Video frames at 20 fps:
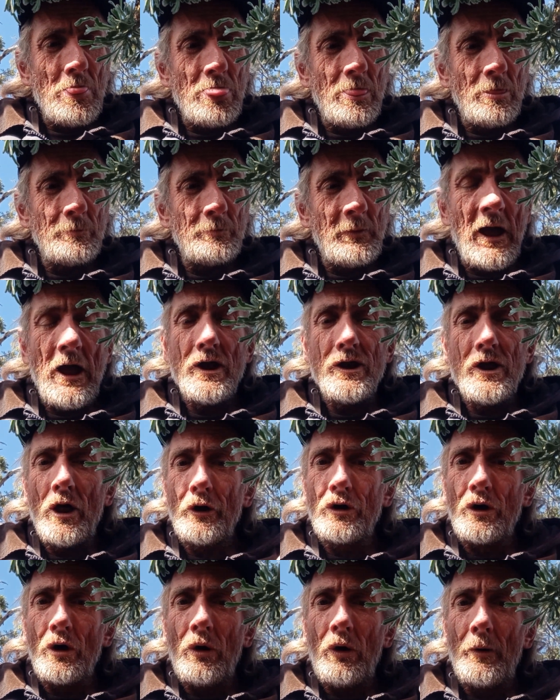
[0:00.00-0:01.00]
had another
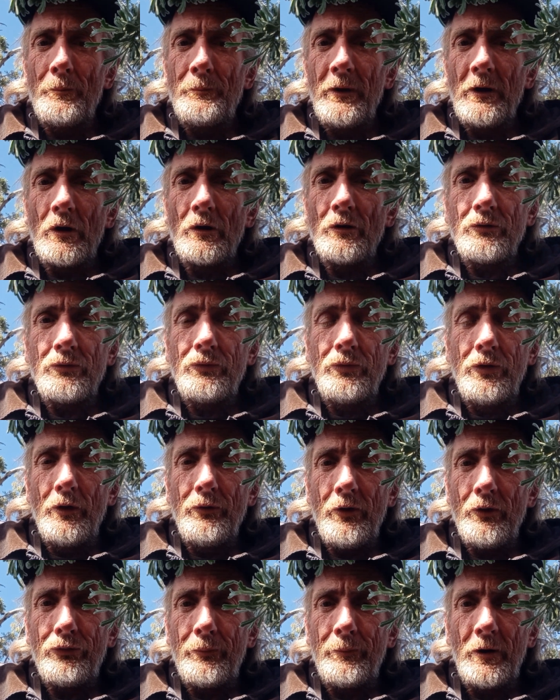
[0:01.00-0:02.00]
girl up here that
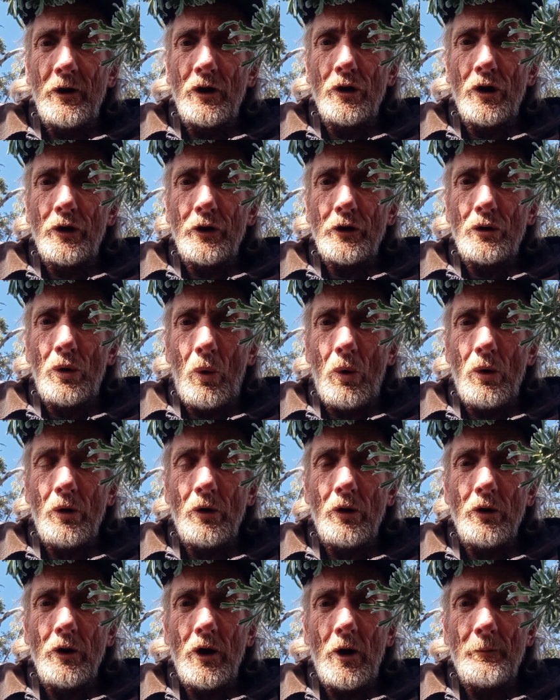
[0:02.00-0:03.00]
disappeared on a
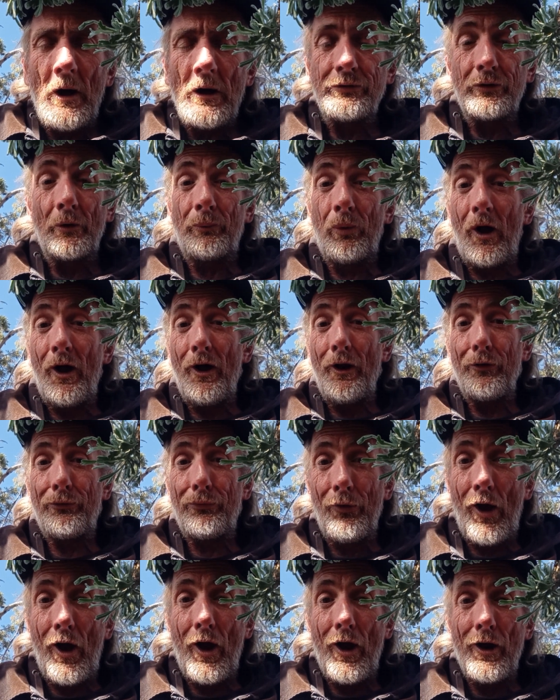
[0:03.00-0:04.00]
corner, and I'm out there flying a
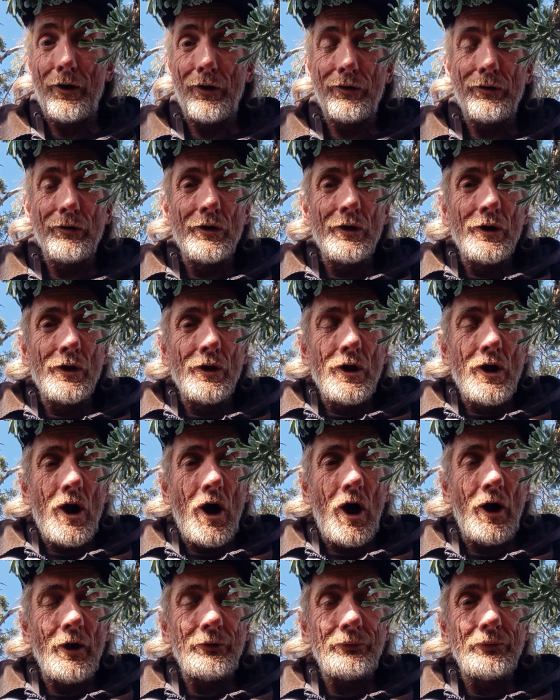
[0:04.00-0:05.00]
sign. And
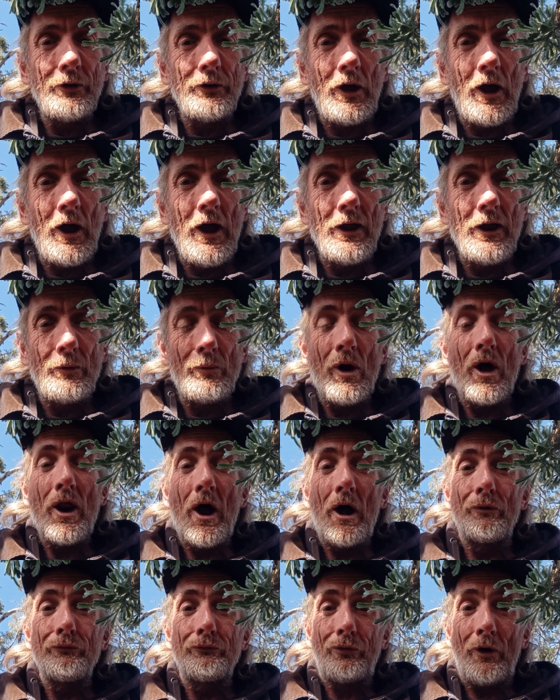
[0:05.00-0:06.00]
I said, I had to run
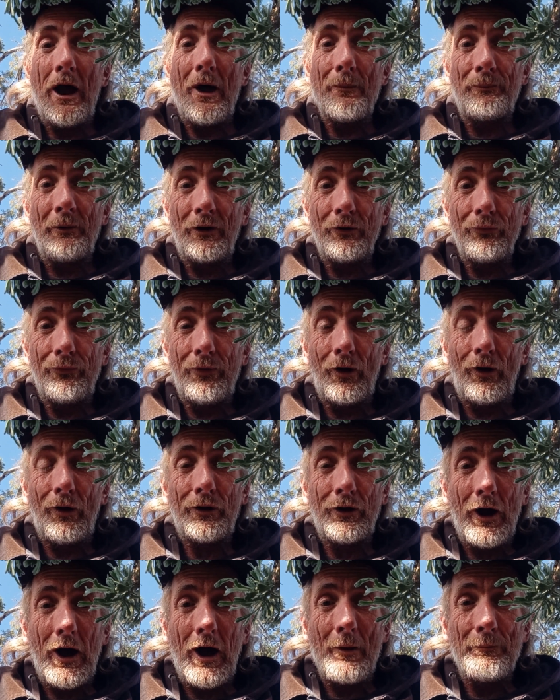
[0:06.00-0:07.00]
out in traffic and tell a
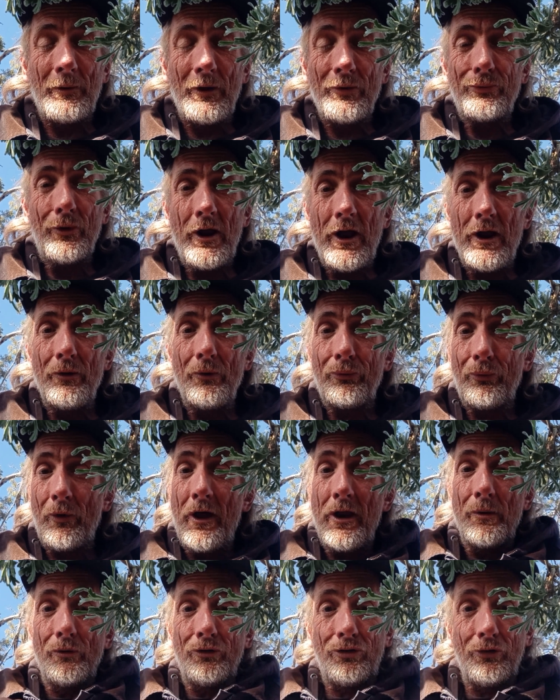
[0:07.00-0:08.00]
cop. I said, hey, this
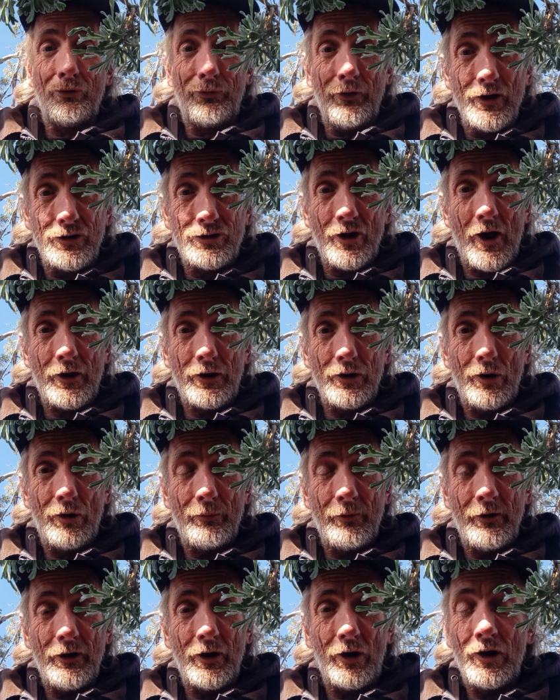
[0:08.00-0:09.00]
lady was just hitchhiking over
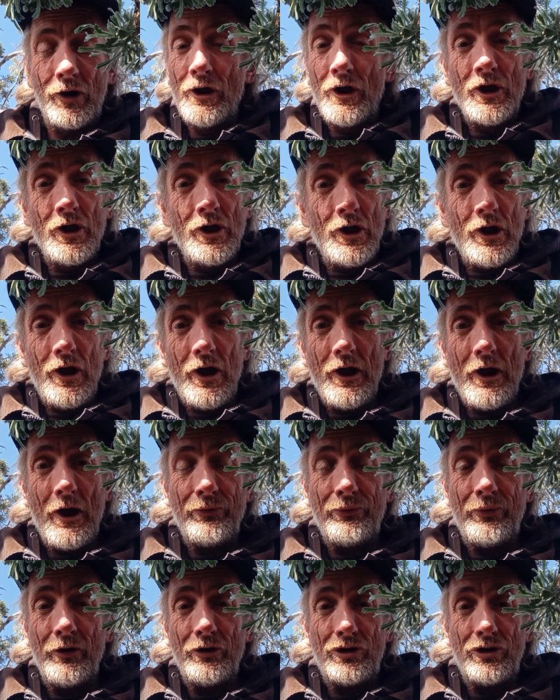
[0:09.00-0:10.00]
here. And I
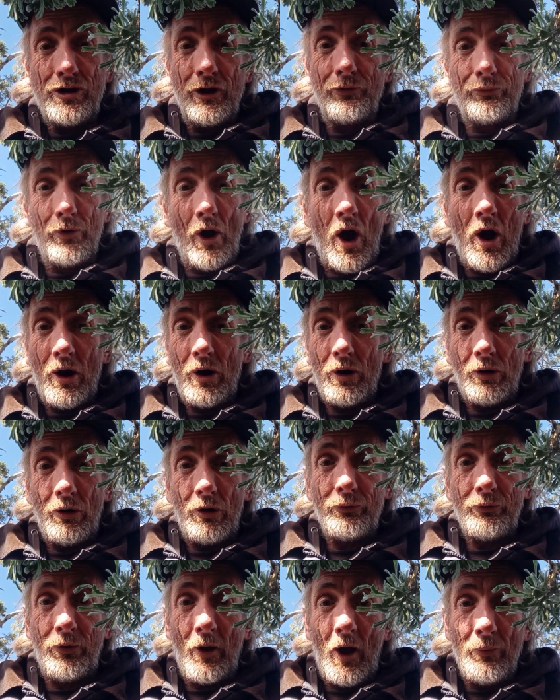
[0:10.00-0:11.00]
said, she's gone, and all her
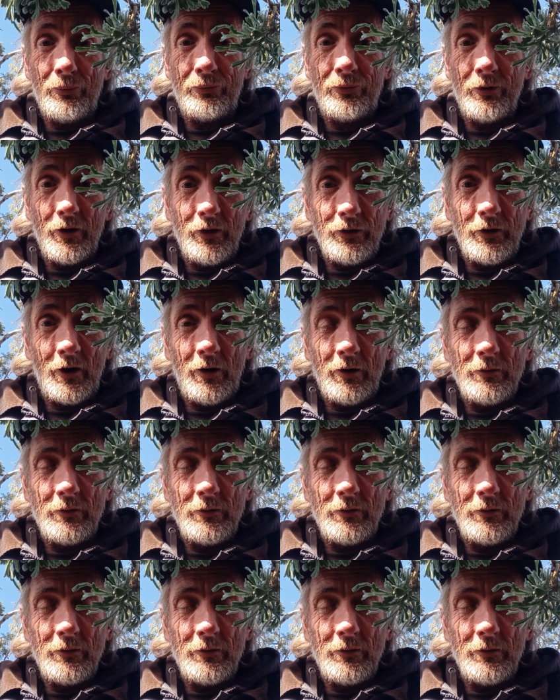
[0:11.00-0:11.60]
stuff's sitting there.